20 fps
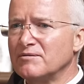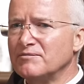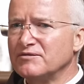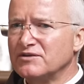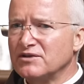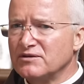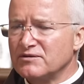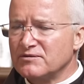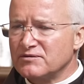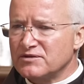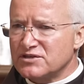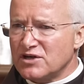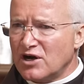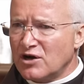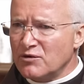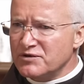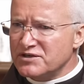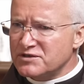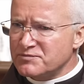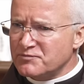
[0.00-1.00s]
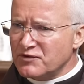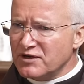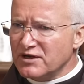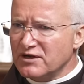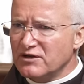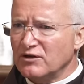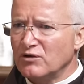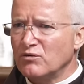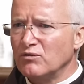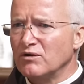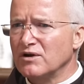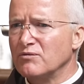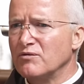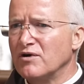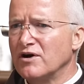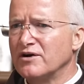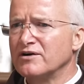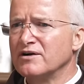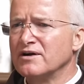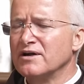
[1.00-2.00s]
them to always sprinkle holy
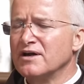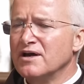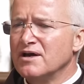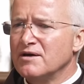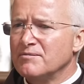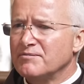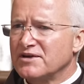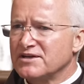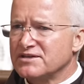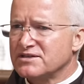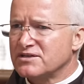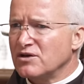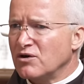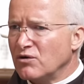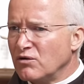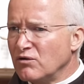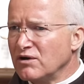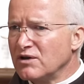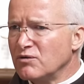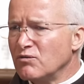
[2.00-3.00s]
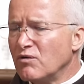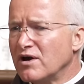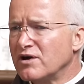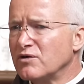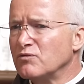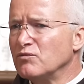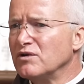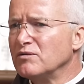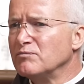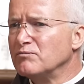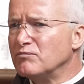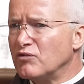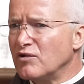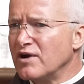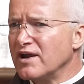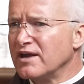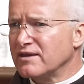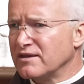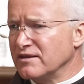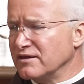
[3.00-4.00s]
water, because holy water will
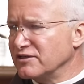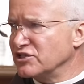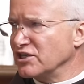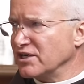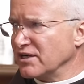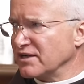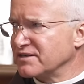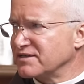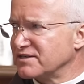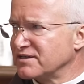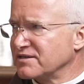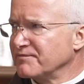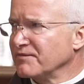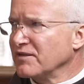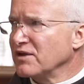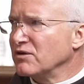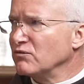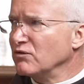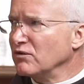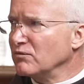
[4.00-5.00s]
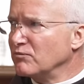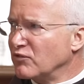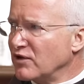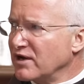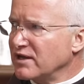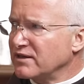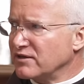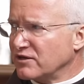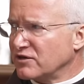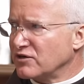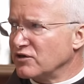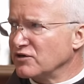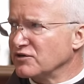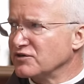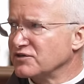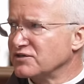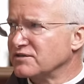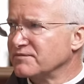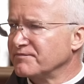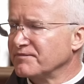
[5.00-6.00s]
break the jinx, will break the
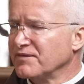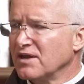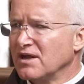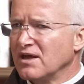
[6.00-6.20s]
curse.